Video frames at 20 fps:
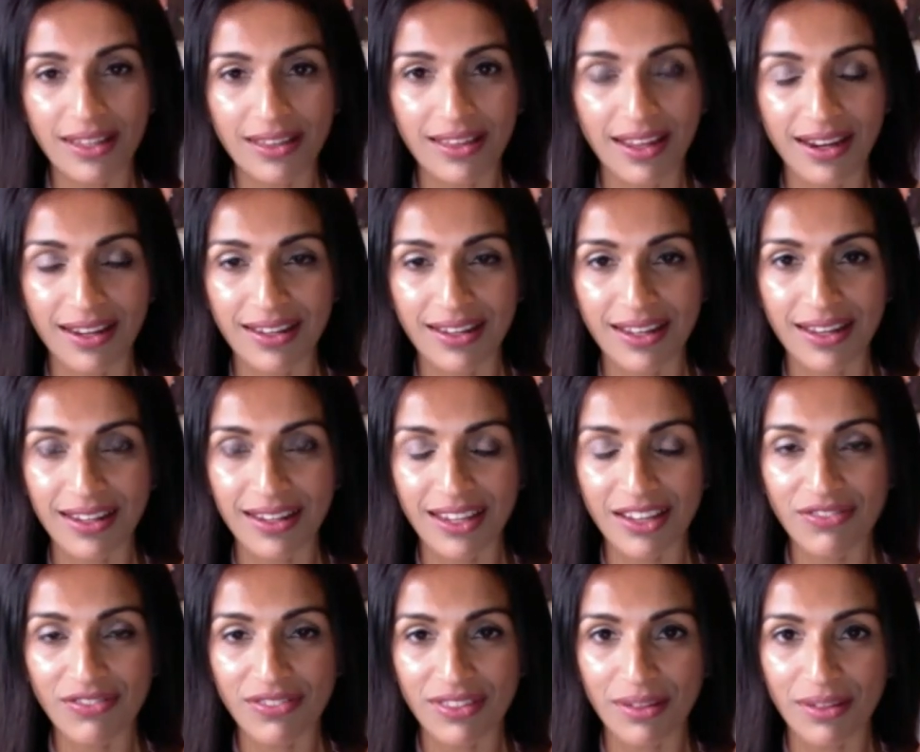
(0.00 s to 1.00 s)
that it can
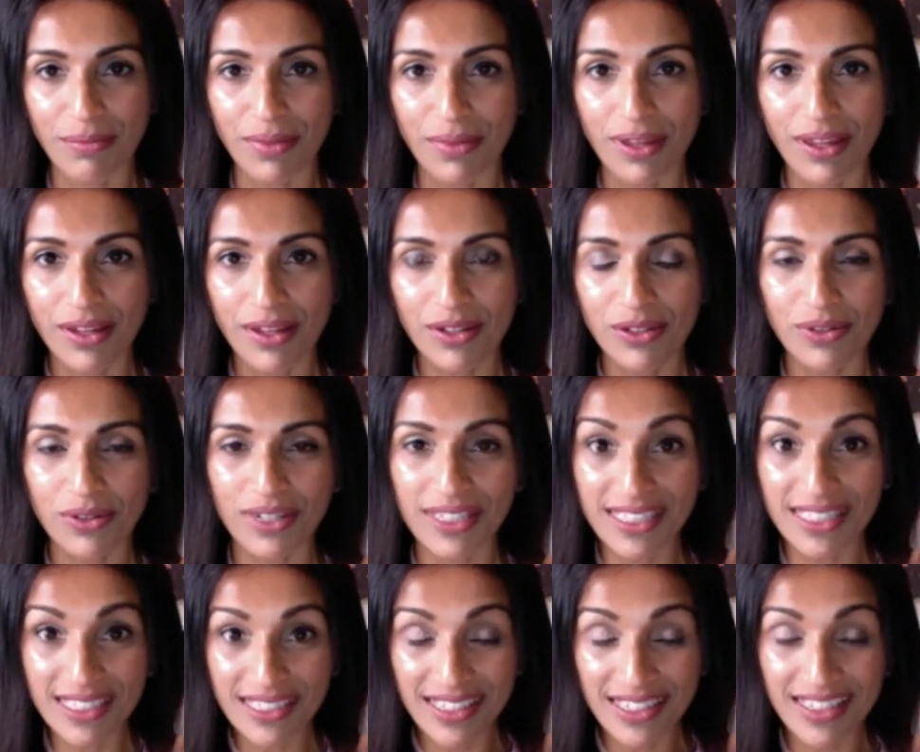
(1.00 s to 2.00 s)
give them to
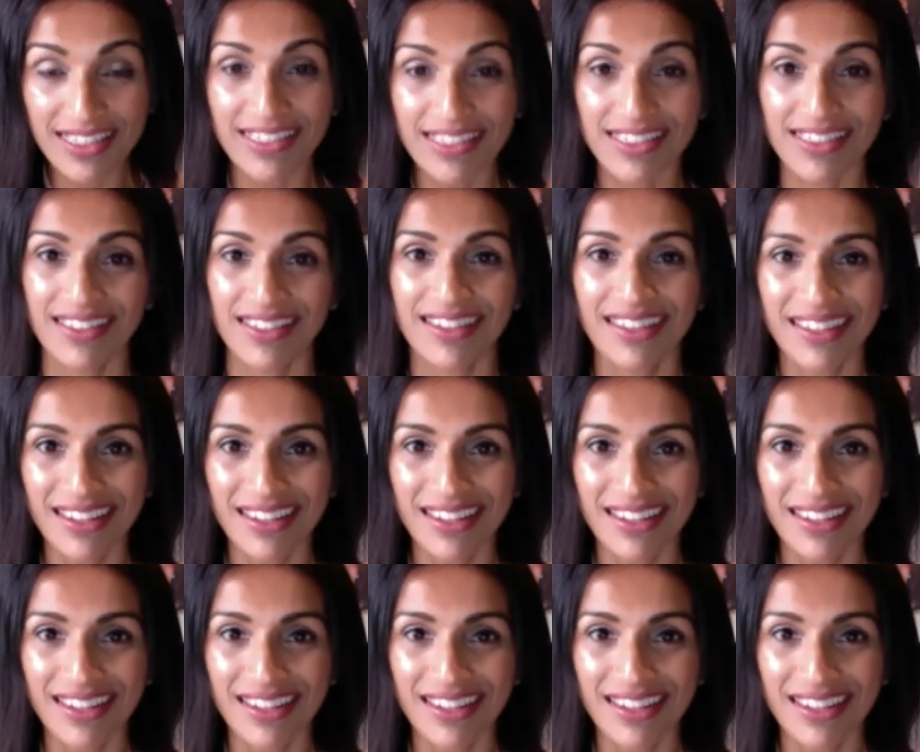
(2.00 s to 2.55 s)
assist